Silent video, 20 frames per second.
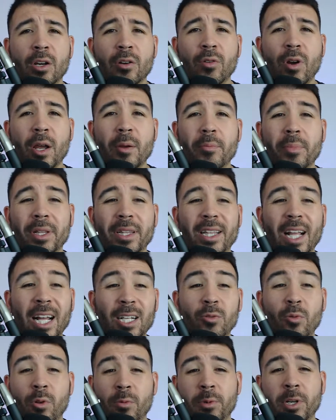Right. But
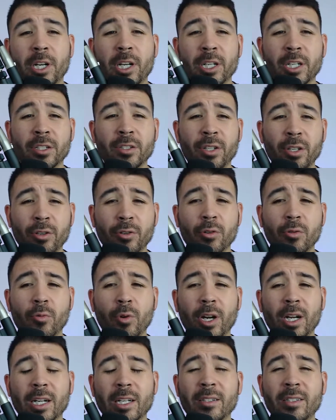that's what we're going to do.
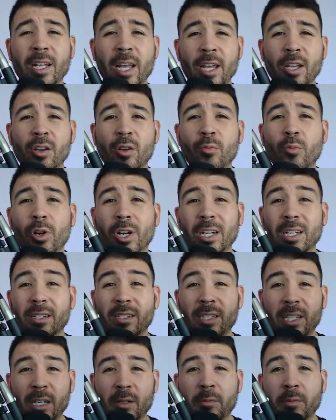We're going to take them. We're going to
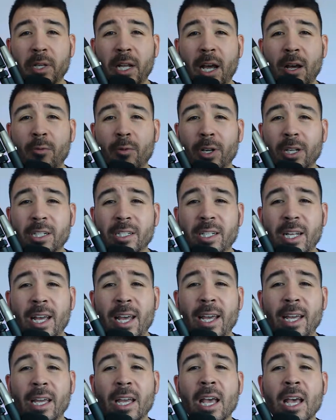sit them down. We're going to say,
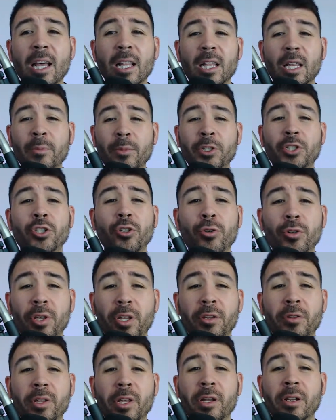hey, let me show
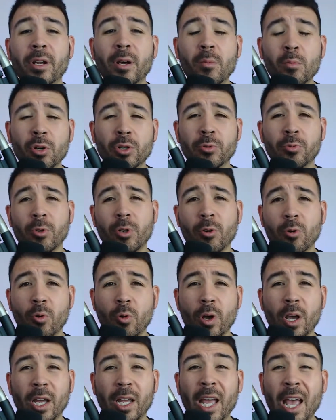you the numbers real
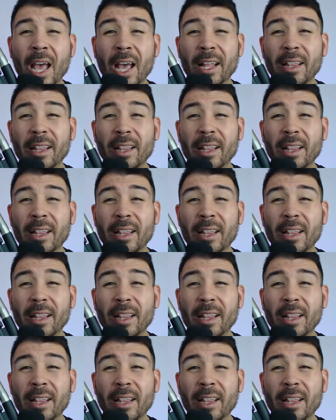quick.